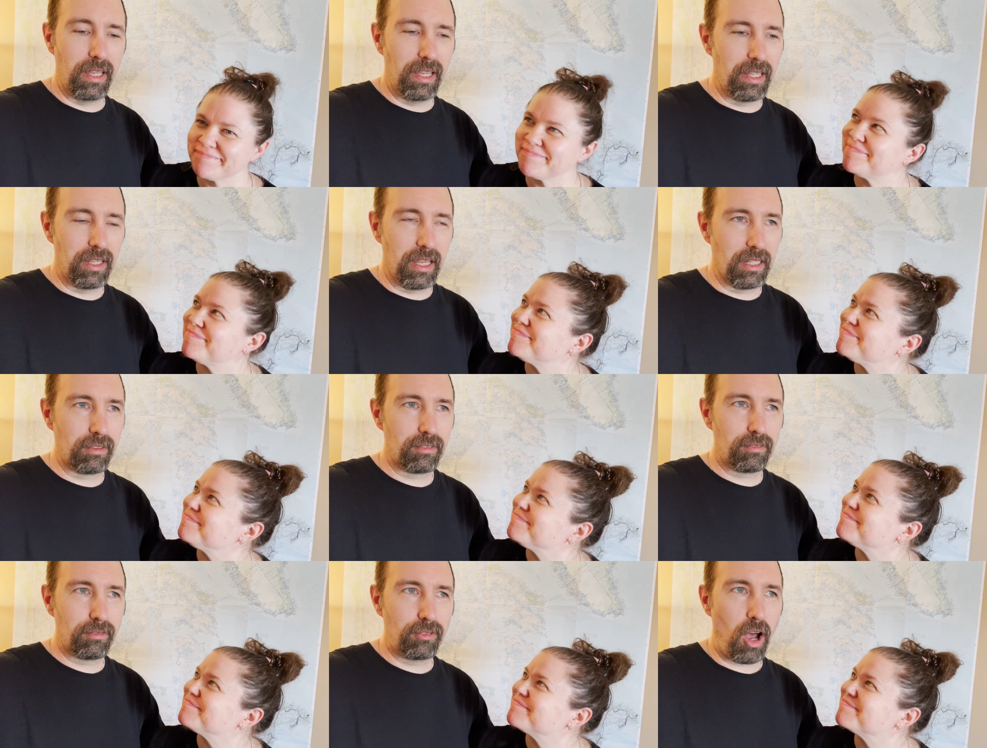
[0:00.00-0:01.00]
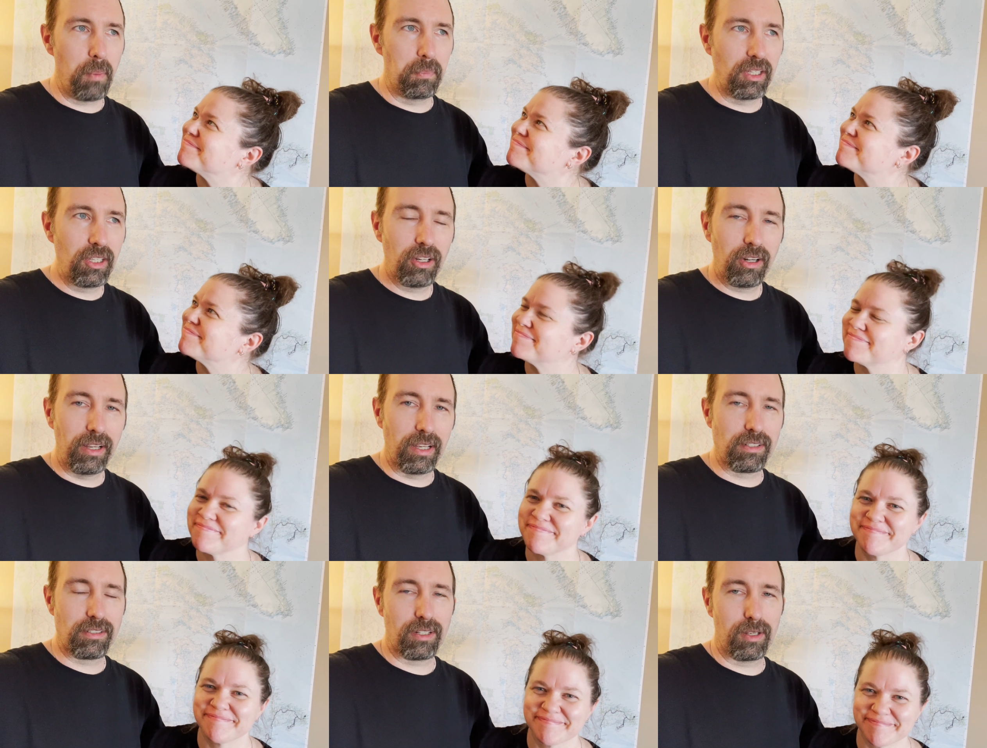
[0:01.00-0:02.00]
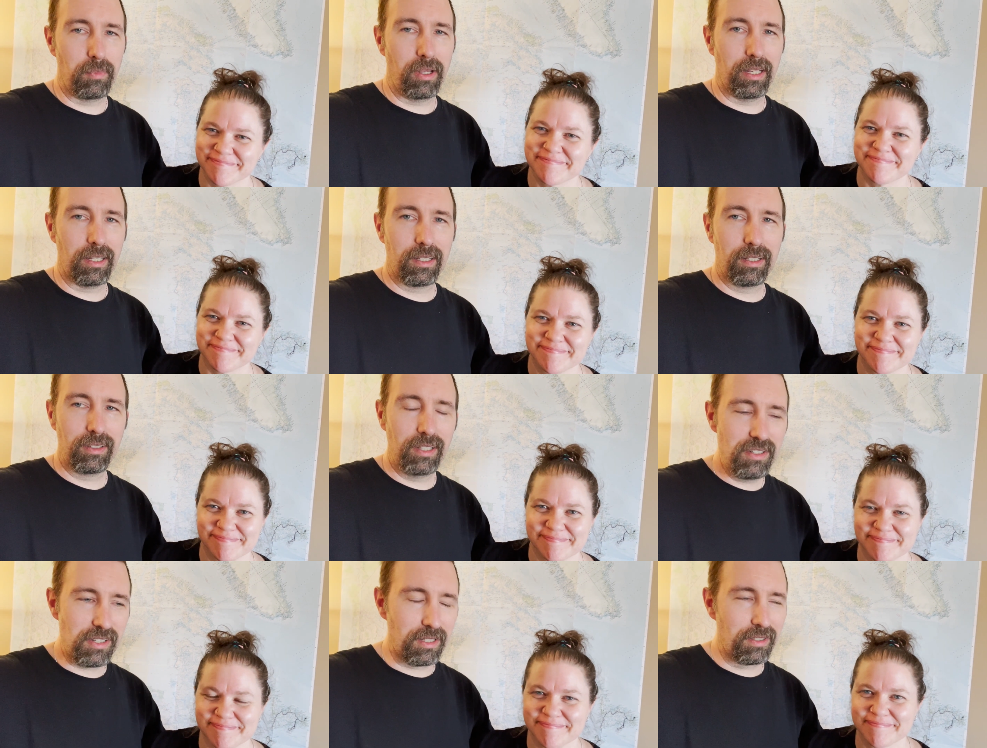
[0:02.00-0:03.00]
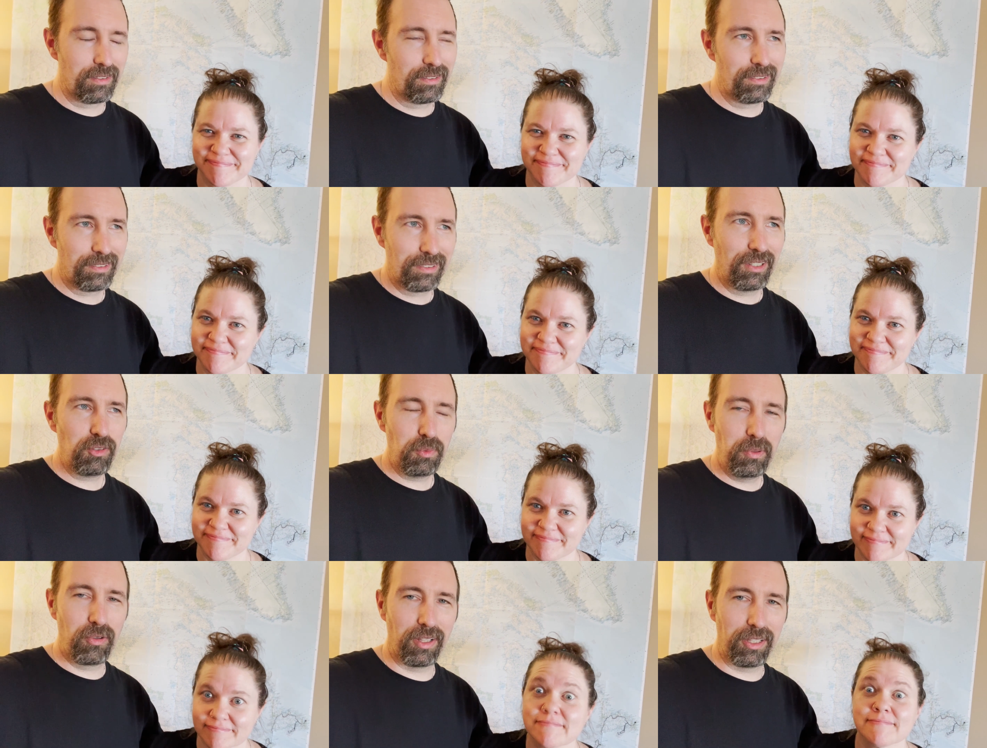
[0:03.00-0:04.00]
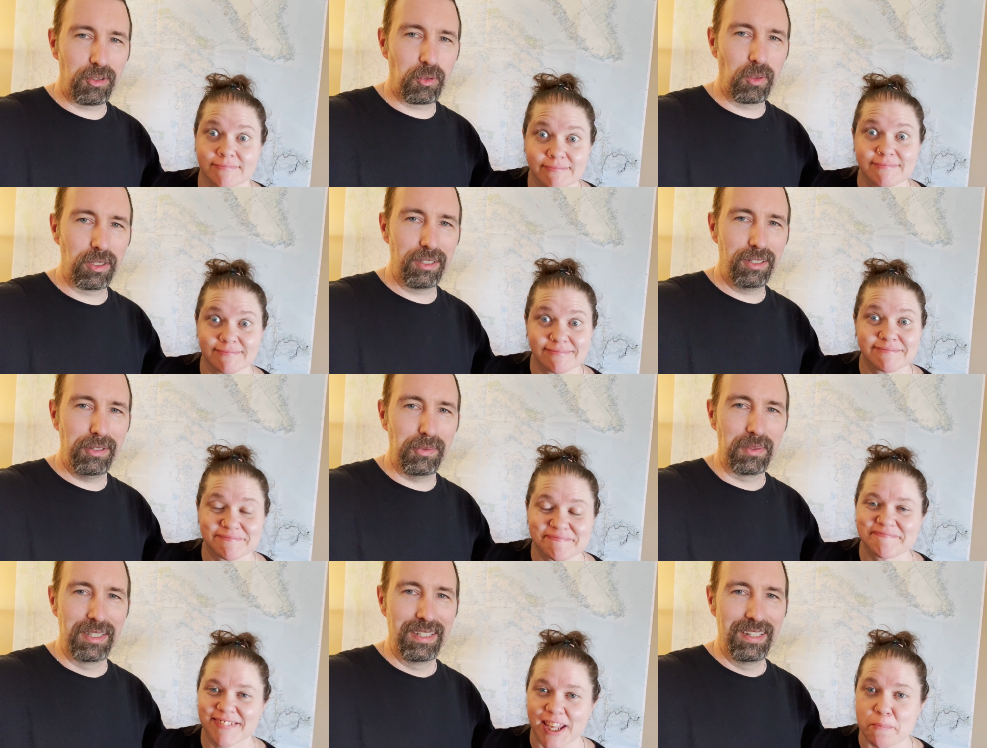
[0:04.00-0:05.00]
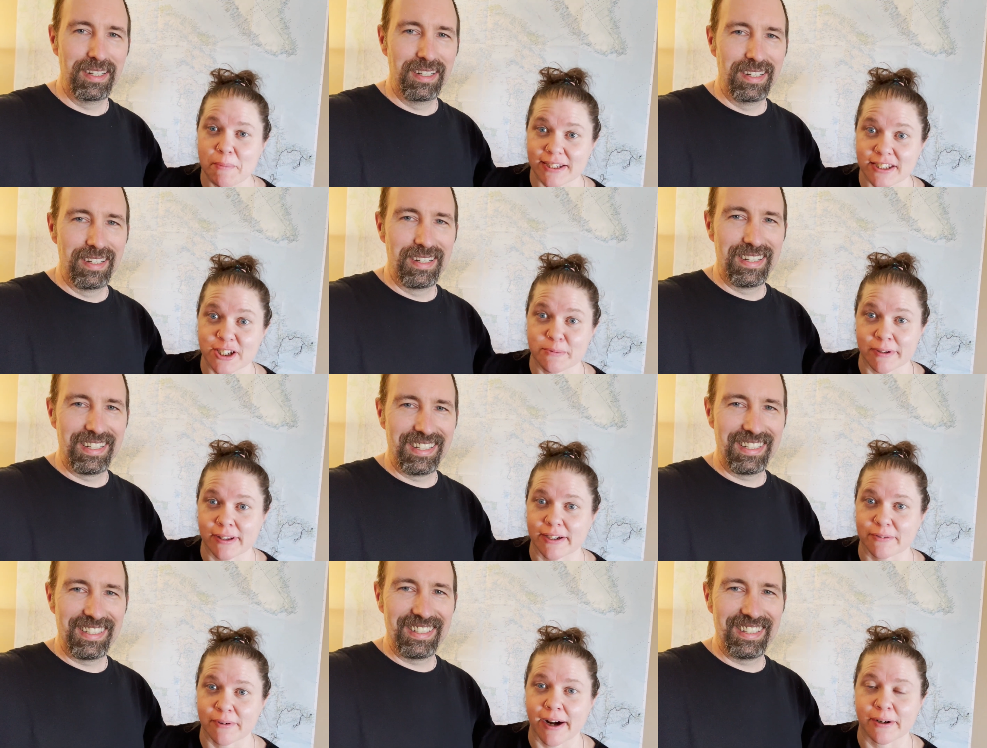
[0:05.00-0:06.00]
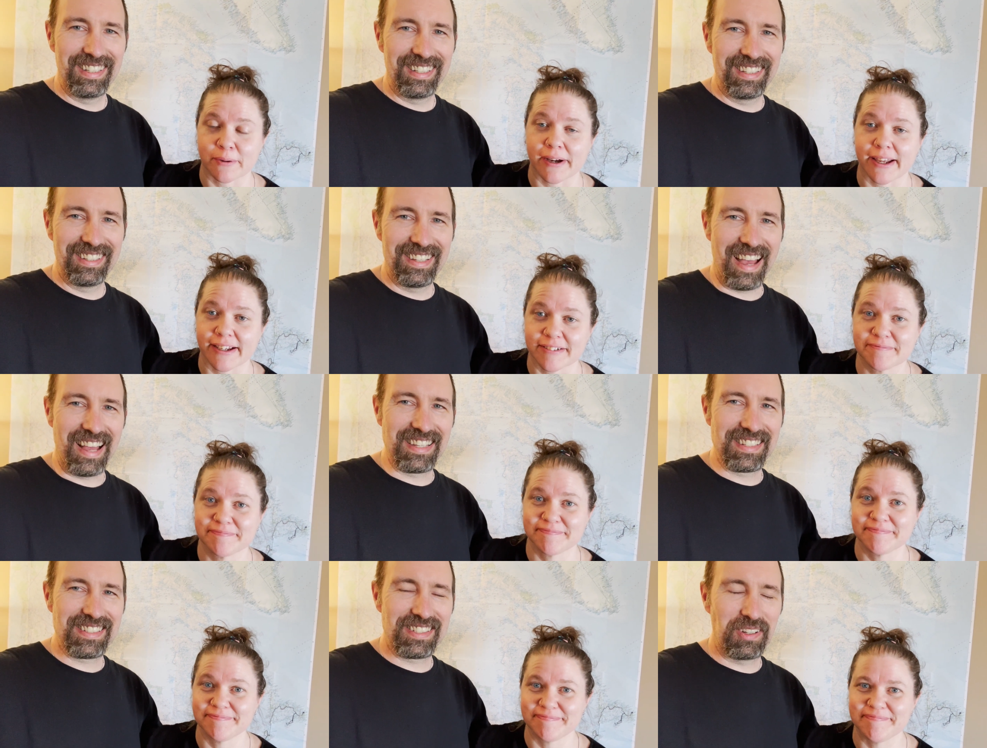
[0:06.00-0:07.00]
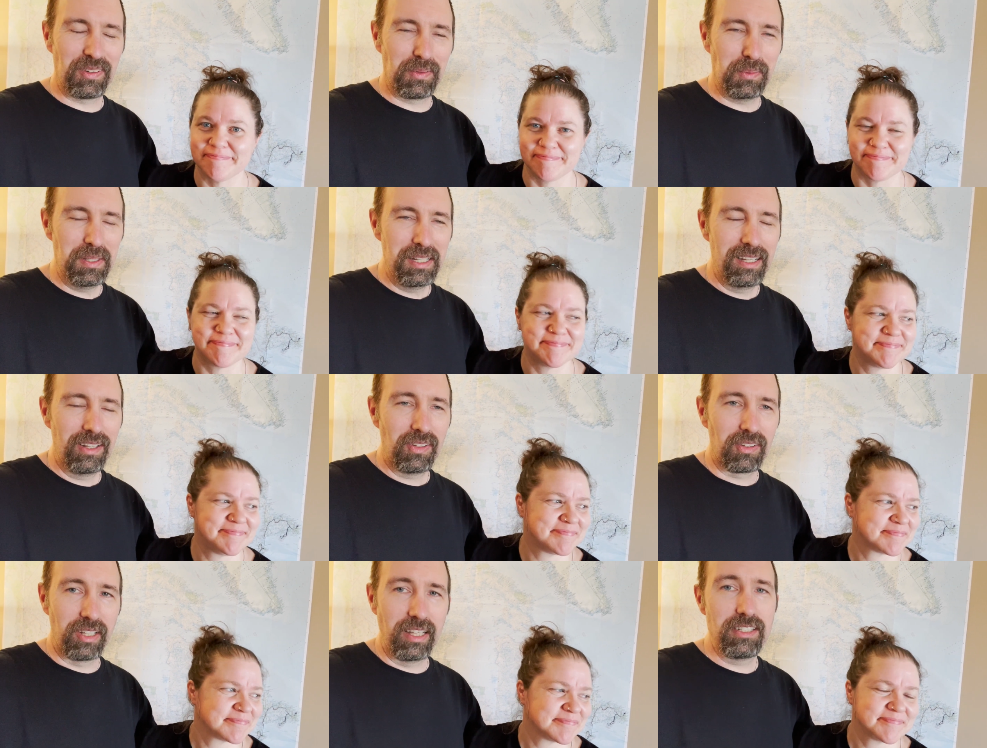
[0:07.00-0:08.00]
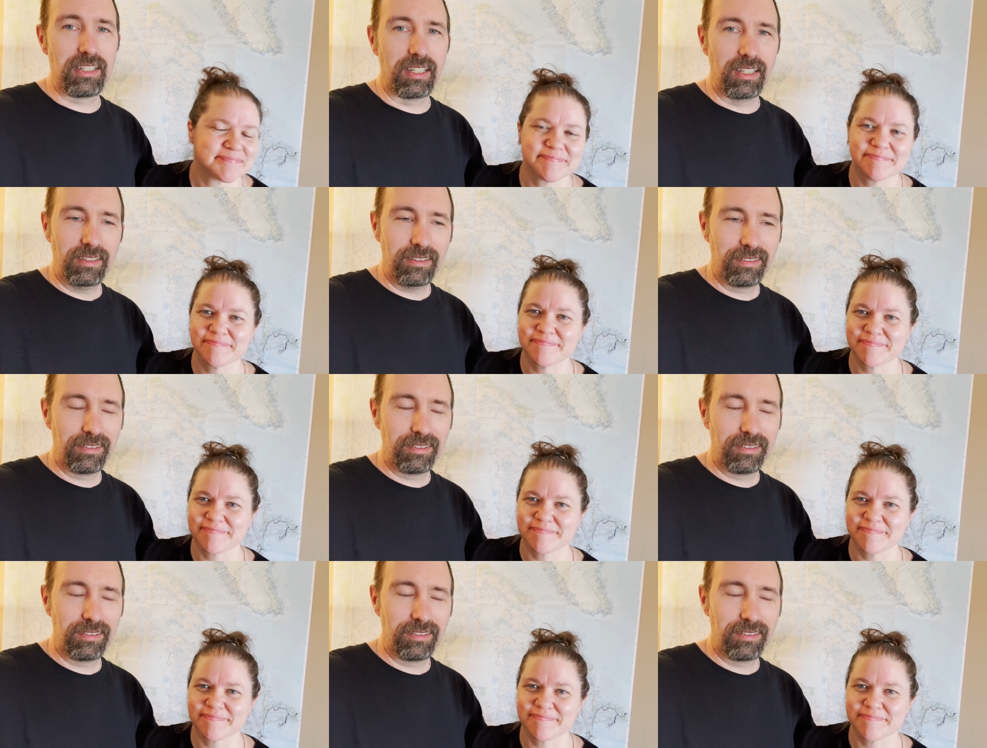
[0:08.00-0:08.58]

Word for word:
Speaker 1: it got me curious. I'm like, Lindsay, this would be really cool to do.
Speaker 2: He messaged me like right away.
Speaker 1: Yeah, so Lindsay,